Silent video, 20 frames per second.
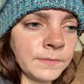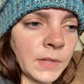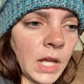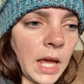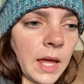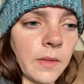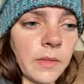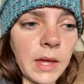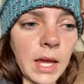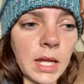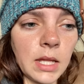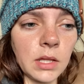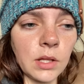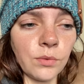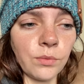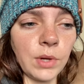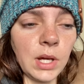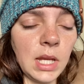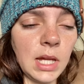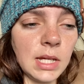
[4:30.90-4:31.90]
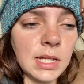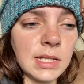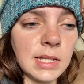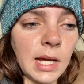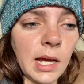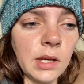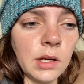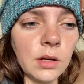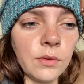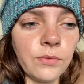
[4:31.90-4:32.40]
And then the reading
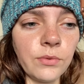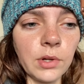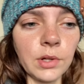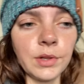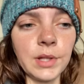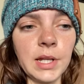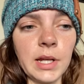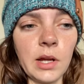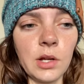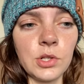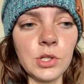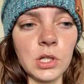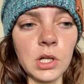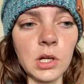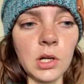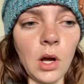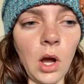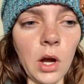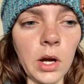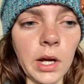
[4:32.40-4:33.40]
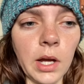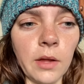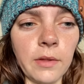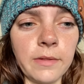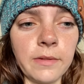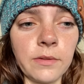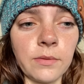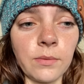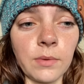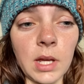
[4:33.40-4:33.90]
standard for literature,
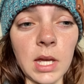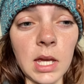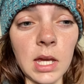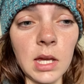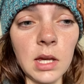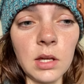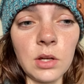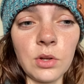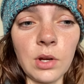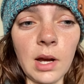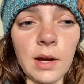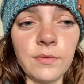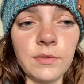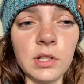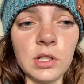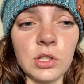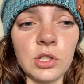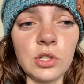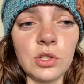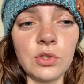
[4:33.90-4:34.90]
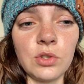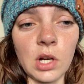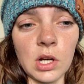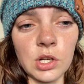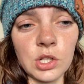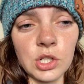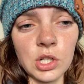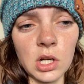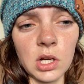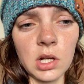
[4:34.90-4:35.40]
RL3, craft and
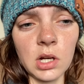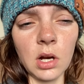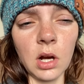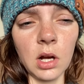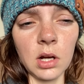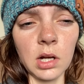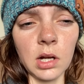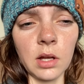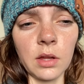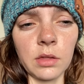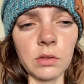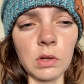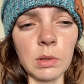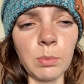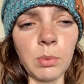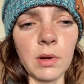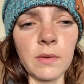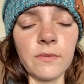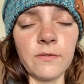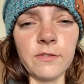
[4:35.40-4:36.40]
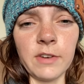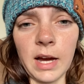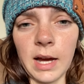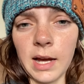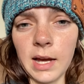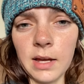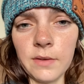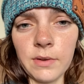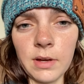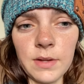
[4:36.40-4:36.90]
structure, RL 3.5,
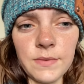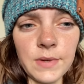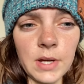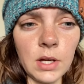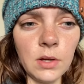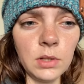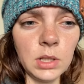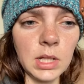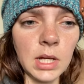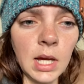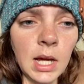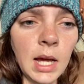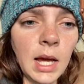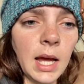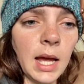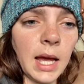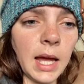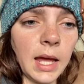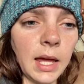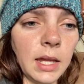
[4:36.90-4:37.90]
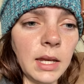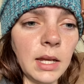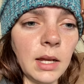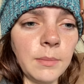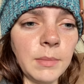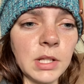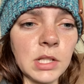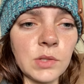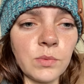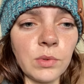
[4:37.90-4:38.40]
I found. And
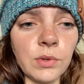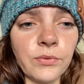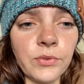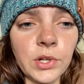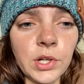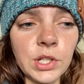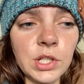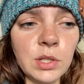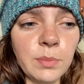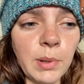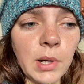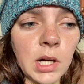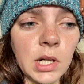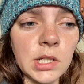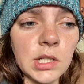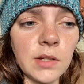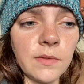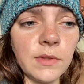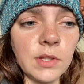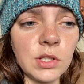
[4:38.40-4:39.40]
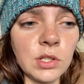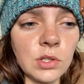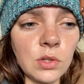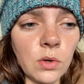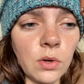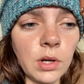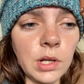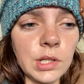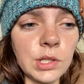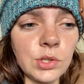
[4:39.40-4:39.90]
it's refer to parts of the
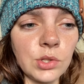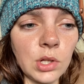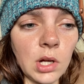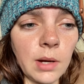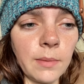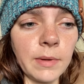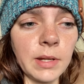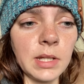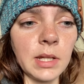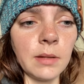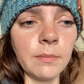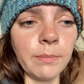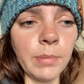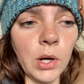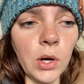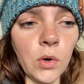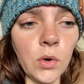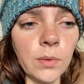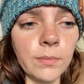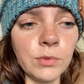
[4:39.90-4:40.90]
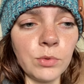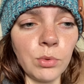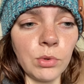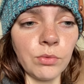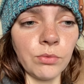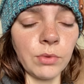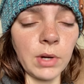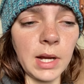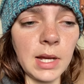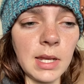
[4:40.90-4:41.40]
stories, drama, and poems
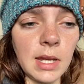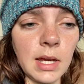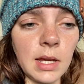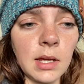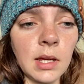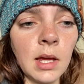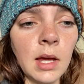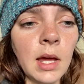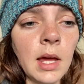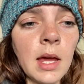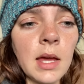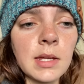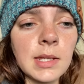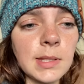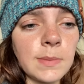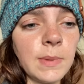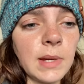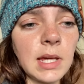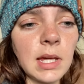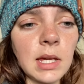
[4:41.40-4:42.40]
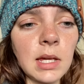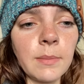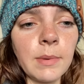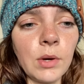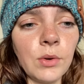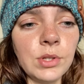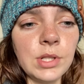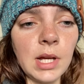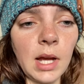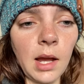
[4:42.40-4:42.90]
when writing, speaking
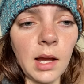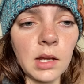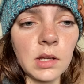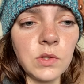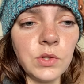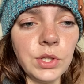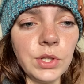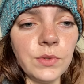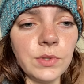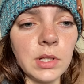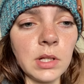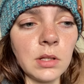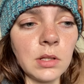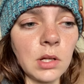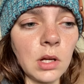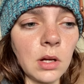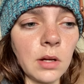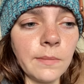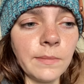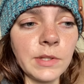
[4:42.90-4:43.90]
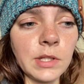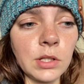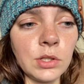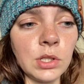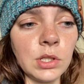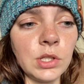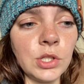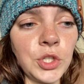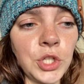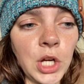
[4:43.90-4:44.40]
about text using terms such
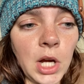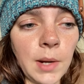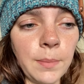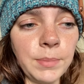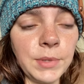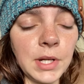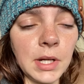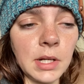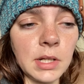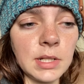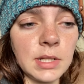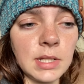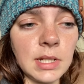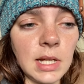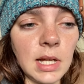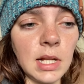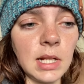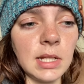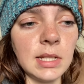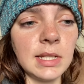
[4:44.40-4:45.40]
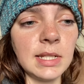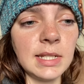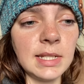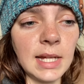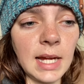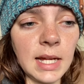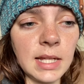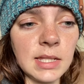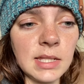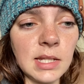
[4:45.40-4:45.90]
as chapter, scene, and
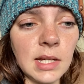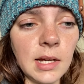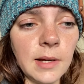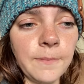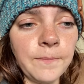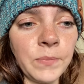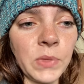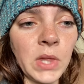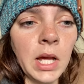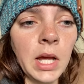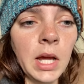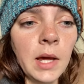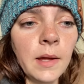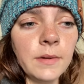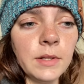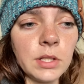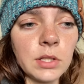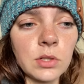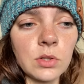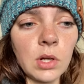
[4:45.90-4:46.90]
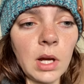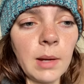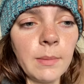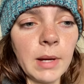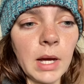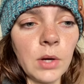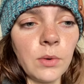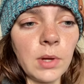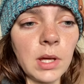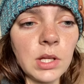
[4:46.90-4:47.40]
stanza. Describe
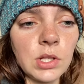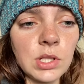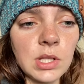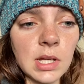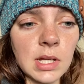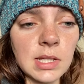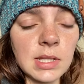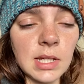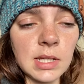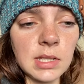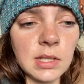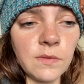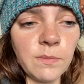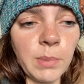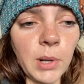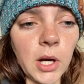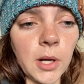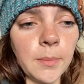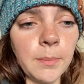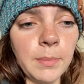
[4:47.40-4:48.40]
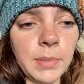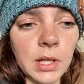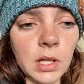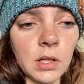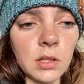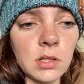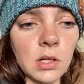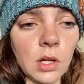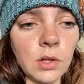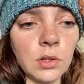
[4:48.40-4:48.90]
how each successive part
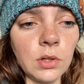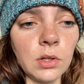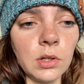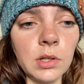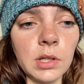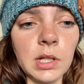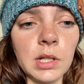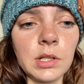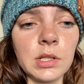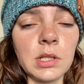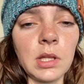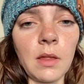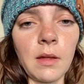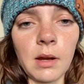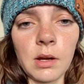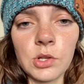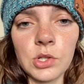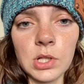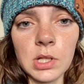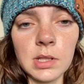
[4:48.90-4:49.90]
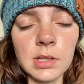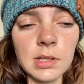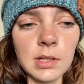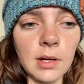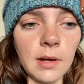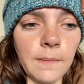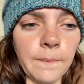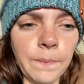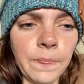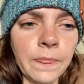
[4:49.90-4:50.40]
builds on earlier selections.
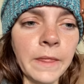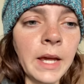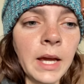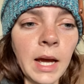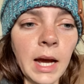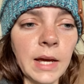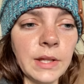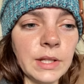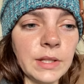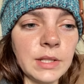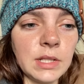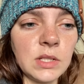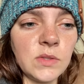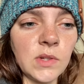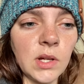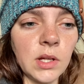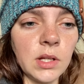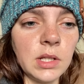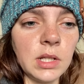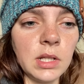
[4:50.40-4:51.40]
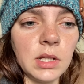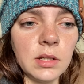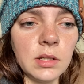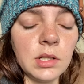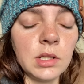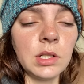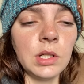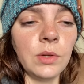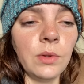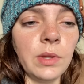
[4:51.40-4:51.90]
I thought this fell
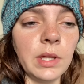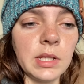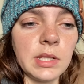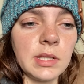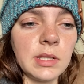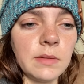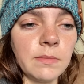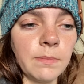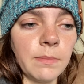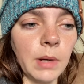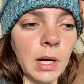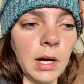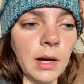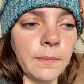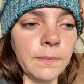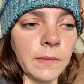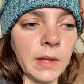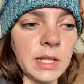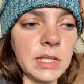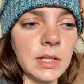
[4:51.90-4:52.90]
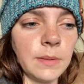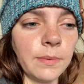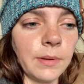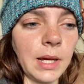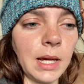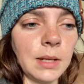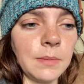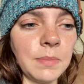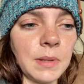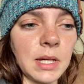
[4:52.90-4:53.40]
into this lesson
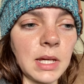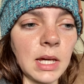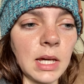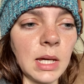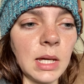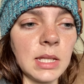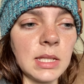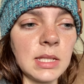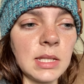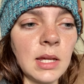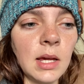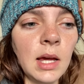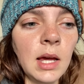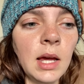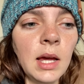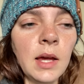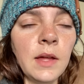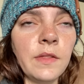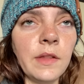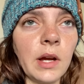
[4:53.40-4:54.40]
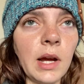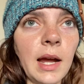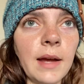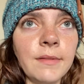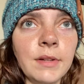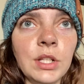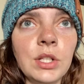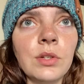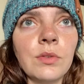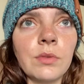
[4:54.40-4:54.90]
plan because they're
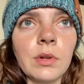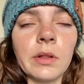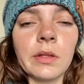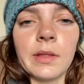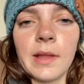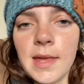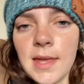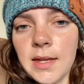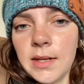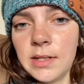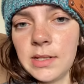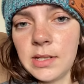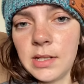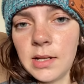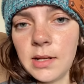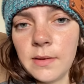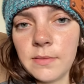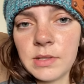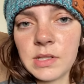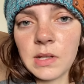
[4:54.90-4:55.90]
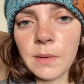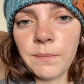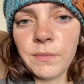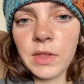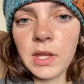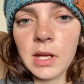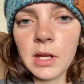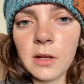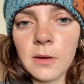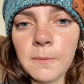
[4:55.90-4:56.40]
having to relate
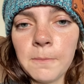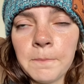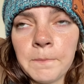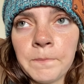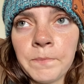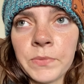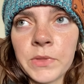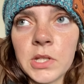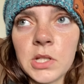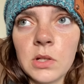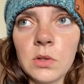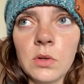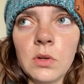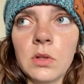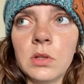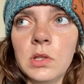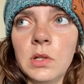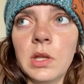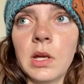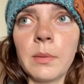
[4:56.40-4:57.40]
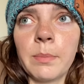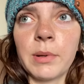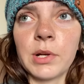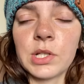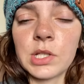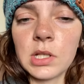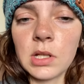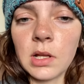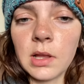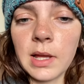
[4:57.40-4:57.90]
something to their
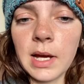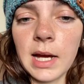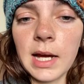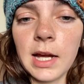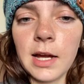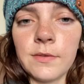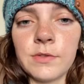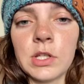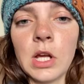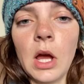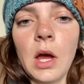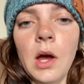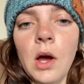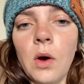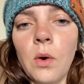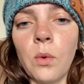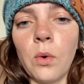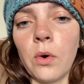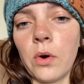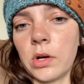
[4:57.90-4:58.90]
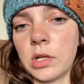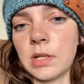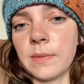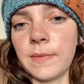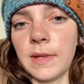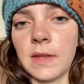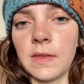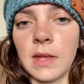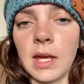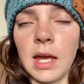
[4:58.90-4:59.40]
personal lives or
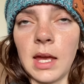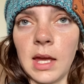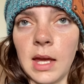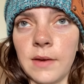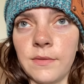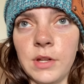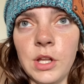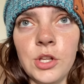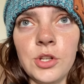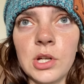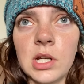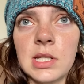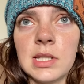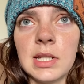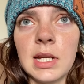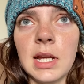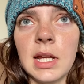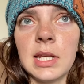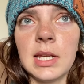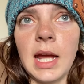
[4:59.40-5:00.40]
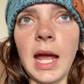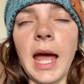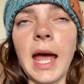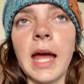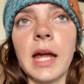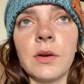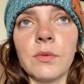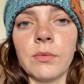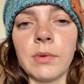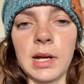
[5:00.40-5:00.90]
something they have interest in,
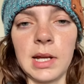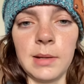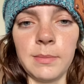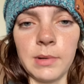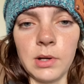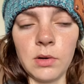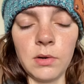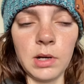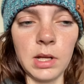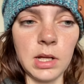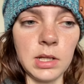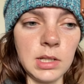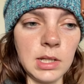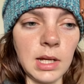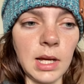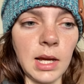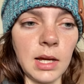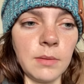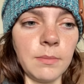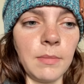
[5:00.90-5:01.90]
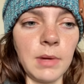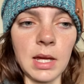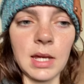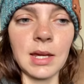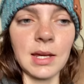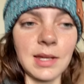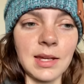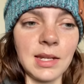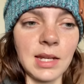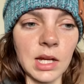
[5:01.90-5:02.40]
and write about it and make
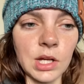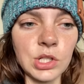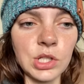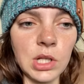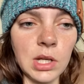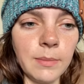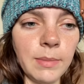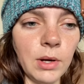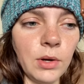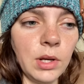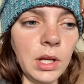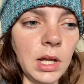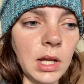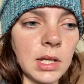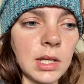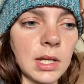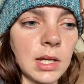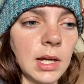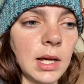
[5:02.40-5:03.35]
a connection about it.